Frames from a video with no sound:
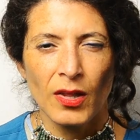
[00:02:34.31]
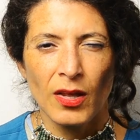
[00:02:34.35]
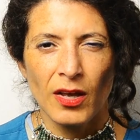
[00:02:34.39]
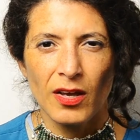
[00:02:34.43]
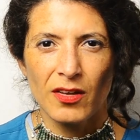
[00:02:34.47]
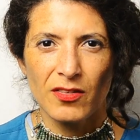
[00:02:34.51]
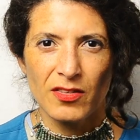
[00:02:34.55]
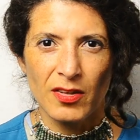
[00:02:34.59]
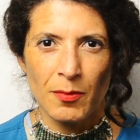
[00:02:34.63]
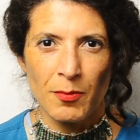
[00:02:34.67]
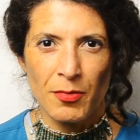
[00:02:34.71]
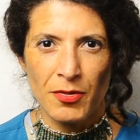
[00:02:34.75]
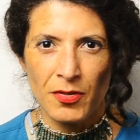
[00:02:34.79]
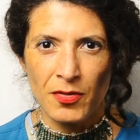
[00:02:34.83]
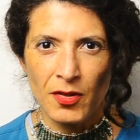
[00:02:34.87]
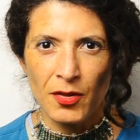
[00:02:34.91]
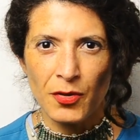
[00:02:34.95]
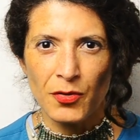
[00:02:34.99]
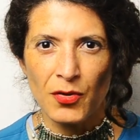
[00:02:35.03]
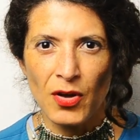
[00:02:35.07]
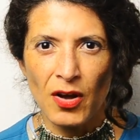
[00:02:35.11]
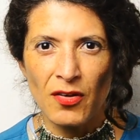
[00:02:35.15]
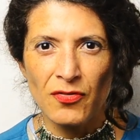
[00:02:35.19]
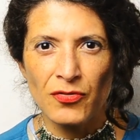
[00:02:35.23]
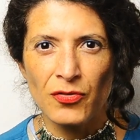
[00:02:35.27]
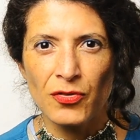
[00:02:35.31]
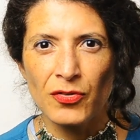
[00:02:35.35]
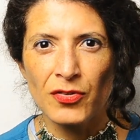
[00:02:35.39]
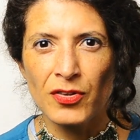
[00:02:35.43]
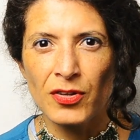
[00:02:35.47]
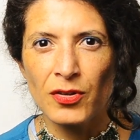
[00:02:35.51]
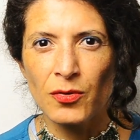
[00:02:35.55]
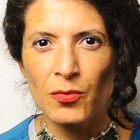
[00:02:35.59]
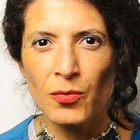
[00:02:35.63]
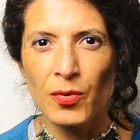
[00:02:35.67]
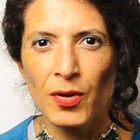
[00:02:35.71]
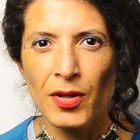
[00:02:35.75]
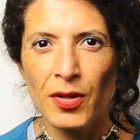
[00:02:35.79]
It's something that you have to
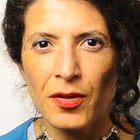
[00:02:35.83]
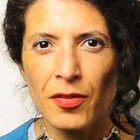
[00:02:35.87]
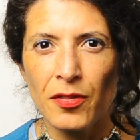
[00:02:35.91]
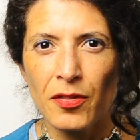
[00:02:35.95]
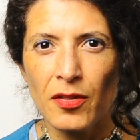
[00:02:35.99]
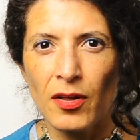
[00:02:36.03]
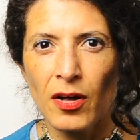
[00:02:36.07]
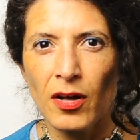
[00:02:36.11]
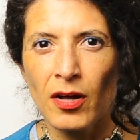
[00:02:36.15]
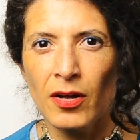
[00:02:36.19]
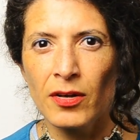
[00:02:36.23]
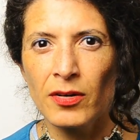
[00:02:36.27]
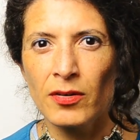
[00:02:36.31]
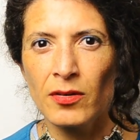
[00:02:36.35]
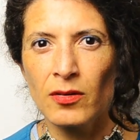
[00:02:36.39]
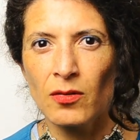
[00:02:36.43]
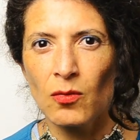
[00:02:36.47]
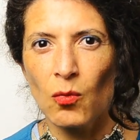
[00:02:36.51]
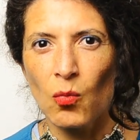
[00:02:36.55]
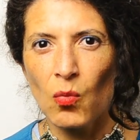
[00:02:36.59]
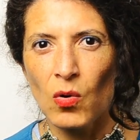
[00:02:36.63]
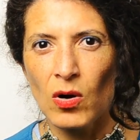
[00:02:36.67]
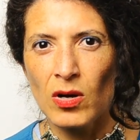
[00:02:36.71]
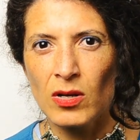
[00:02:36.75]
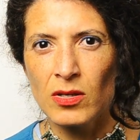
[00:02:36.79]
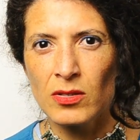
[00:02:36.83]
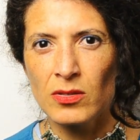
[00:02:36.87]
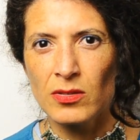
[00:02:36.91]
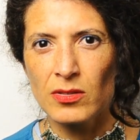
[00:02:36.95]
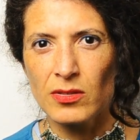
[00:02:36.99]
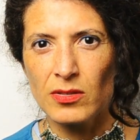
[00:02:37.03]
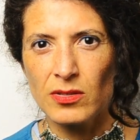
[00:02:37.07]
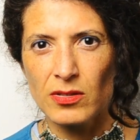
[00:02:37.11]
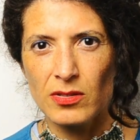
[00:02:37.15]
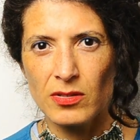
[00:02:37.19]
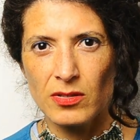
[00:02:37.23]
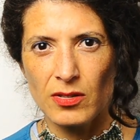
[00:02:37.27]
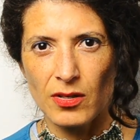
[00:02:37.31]
deal with, and
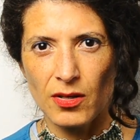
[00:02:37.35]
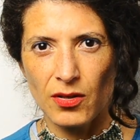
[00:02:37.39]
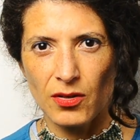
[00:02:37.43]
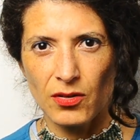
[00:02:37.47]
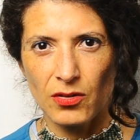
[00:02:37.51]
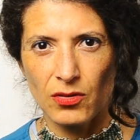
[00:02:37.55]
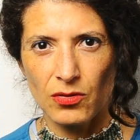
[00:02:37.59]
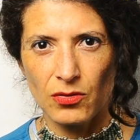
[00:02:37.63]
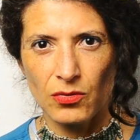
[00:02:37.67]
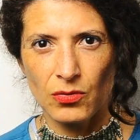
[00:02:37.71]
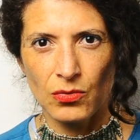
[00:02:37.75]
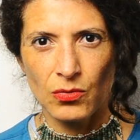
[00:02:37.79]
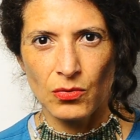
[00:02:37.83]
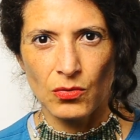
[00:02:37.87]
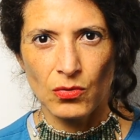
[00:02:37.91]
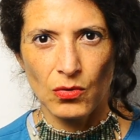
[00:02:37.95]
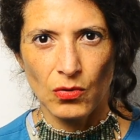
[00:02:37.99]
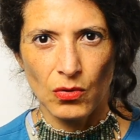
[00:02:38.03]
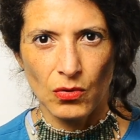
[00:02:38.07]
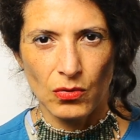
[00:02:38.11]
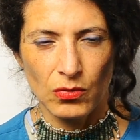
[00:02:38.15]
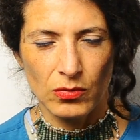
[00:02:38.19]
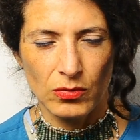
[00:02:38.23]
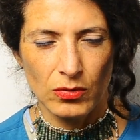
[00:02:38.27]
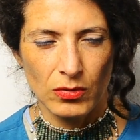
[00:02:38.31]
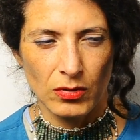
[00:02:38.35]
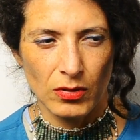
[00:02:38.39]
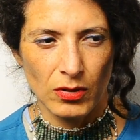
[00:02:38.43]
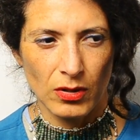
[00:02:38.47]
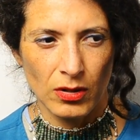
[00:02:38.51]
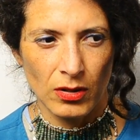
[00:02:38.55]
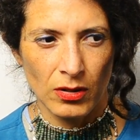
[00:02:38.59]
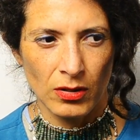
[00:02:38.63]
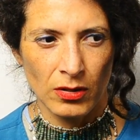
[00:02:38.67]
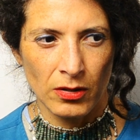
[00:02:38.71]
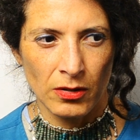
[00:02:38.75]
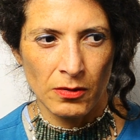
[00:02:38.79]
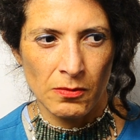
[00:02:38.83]
once you
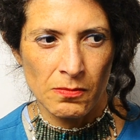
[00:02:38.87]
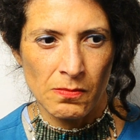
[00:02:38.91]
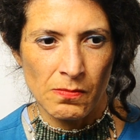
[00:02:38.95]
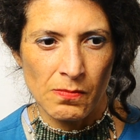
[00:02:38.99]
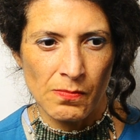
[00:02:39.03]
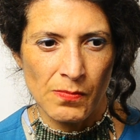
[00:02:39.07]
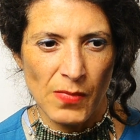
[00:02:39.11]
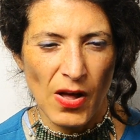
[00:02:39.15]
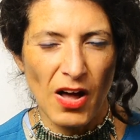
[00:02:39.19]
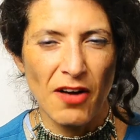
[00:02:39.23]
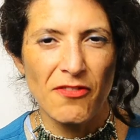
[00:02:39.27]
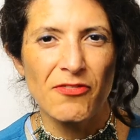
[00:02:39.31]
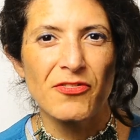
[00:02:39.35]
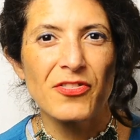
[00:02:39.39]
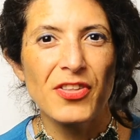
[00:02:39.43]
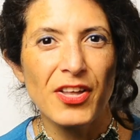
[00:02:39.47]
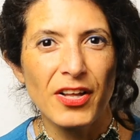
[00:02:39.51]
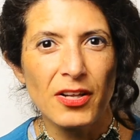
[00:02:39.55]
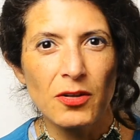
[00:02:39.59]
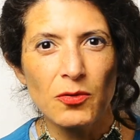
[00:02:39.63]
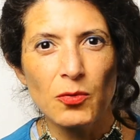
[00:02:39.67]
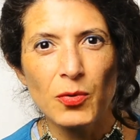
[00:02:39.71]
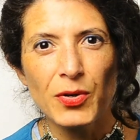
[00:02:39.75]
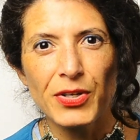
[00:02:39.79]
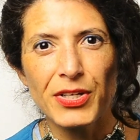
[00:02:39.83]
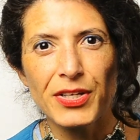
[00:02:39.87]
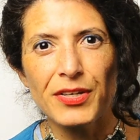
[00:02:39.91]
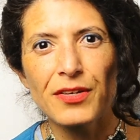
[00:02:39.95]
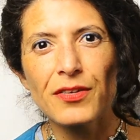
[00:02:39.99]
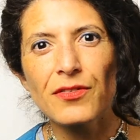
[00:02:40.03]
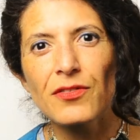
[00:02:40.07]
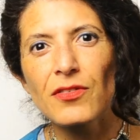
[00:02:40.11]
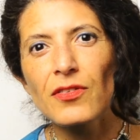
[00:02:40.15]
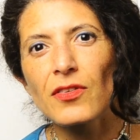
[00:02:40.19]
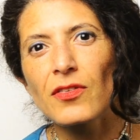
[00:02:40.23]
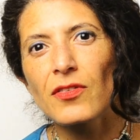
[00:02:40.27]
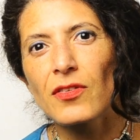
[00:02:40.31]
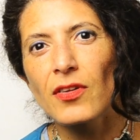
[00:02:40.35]
have dealt with
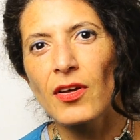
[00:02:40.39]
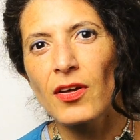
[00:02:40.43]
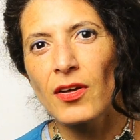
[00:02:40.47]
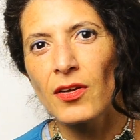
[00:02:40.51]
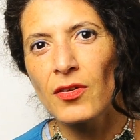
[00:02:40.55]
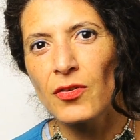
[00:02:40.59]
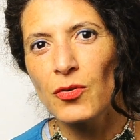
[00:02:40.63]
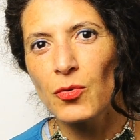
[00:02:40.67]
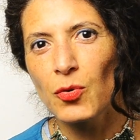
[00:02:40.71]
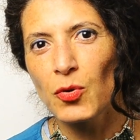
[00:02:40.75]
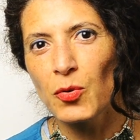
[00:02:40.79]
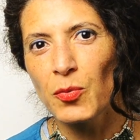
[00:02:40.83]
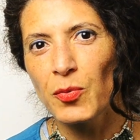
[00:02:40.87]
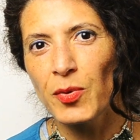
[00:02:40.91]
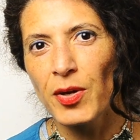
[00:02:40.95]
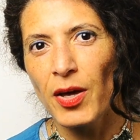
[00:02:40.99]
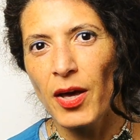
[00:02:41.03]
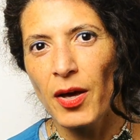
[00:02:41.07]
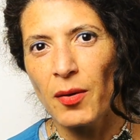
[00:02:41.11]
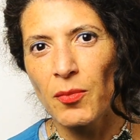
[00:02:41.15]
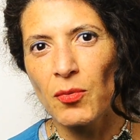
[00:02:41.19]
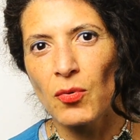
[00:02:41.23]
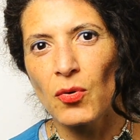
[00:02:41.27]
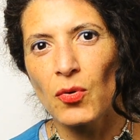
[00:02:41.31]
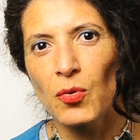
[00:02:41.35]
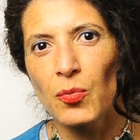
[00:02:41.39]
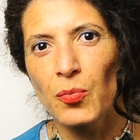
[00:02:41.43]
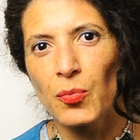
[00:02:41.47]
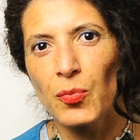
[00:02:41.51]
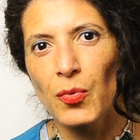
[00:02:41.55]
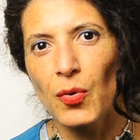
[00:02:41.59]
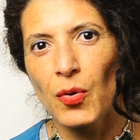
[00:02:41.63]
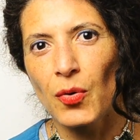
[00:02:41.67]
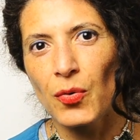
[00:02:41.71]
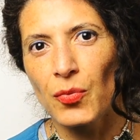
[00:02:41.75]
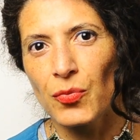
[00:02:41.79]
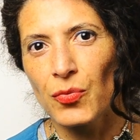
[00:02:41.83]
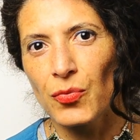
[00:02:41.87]
it, then you will be able
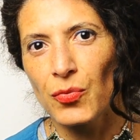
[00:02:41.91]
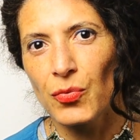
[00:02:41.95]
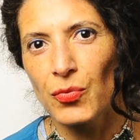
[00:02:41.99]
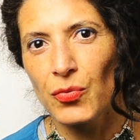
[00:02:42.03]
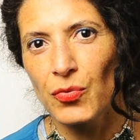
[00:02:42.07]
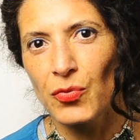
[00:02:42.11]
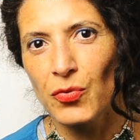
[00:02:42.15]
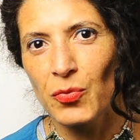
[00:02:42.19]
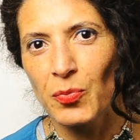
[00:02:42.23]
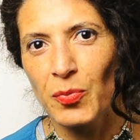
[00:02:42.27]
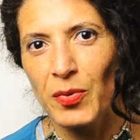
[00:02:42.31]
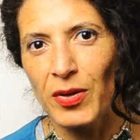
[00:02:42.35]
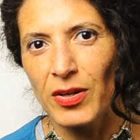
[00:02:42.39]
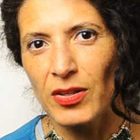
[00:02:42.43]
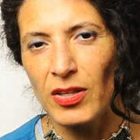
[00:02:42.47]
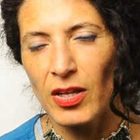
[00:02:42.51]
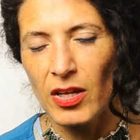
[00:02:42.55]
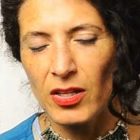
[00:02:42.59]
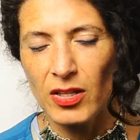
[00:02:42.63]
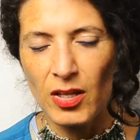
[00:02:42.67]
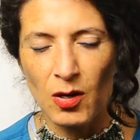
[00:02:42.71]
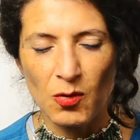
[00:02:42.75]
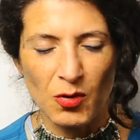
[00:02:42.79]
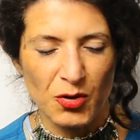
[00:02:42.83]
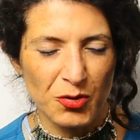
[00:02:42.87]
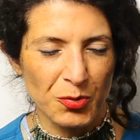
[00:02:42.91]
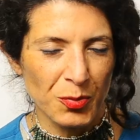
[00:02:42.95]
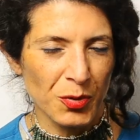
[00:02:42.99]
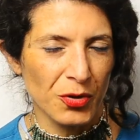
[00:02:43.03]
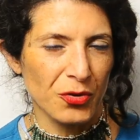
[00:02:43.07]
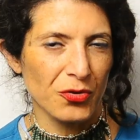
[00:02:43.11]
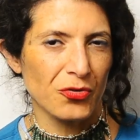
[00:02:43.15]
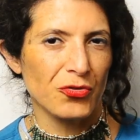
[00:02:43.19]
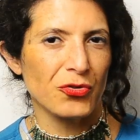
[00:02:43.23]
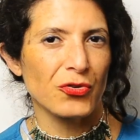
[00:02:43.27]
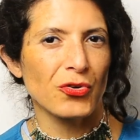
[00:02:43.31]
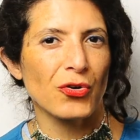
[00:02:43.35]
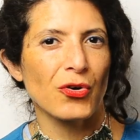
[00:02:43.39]
to speak light language,
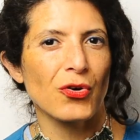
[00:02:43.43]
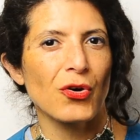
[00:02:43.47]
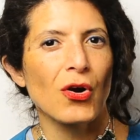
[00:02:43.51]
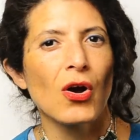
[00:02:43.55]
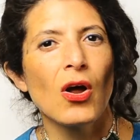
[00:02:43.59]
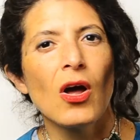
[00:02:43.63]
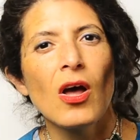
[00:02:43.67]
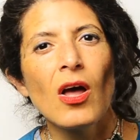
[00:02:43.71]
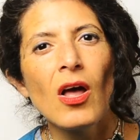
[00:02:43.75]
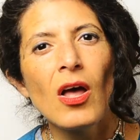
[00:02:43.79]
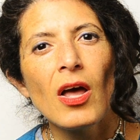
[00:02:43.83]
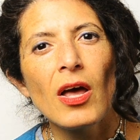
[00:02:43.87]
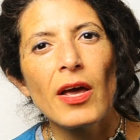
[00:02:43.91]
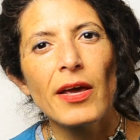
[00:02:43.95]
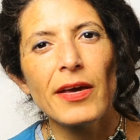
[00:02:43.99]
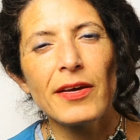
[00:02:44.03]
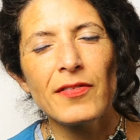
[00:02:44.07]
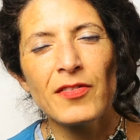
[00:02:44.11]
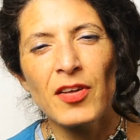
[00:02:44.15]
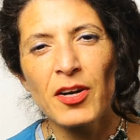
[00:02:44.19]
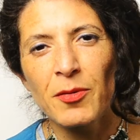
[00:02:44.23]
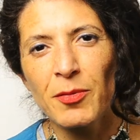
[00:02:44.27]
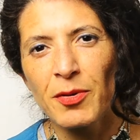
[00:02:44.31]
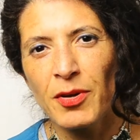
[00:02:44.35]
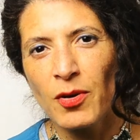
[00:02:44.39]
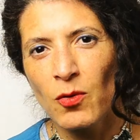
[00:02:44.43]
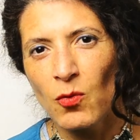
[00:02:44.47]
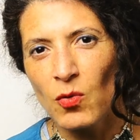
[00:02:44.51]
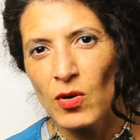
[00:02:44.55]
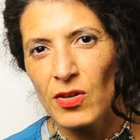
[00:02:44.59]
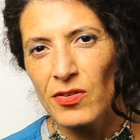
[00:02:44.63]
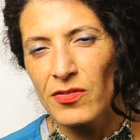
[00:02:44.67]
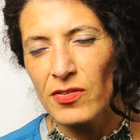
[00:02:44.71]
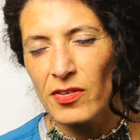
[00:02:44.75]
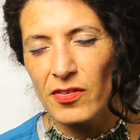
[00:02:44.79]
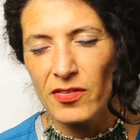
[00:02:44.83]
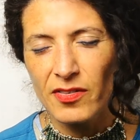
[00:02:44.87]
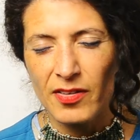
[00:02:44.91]
because your inner being
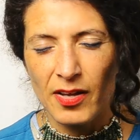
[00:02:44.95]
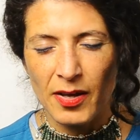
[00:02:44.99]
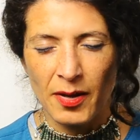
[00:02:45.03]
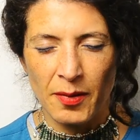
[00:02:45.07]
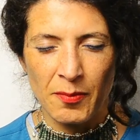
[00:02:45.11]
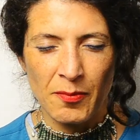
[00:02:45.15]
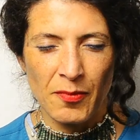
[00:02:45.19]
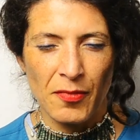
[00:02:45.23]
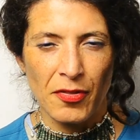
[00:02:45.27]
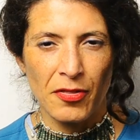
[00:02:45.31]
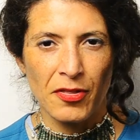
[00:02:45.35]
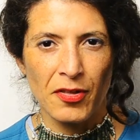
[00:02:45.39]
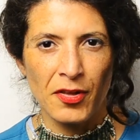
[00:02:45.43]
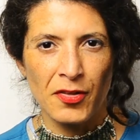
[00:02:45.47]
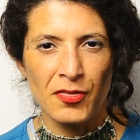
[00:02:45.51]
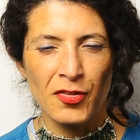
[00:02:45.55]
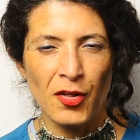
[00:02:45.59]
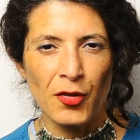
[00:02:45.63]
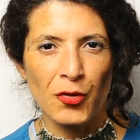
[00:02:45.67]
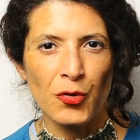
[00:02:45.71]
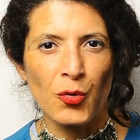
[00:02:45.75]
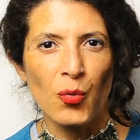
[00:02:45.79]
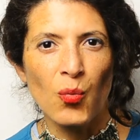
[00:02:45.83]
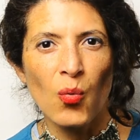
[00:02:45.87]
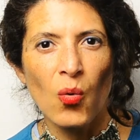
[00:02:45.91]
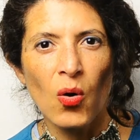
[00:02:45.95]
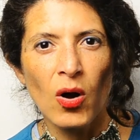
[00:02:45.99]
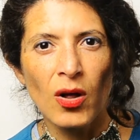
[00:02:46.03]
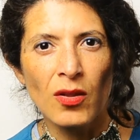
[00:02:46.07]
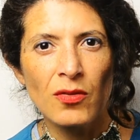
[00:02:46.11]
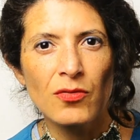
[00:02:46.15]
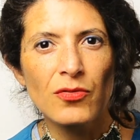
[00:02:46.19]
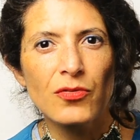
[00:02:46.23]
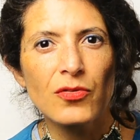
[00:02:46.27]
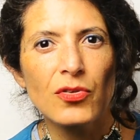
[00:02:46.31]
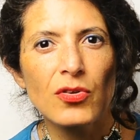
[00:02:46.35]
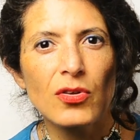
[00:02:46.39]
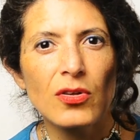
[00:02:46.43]
wants the same thing that you
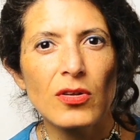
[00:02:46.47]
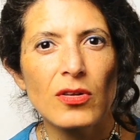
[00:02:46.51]
want.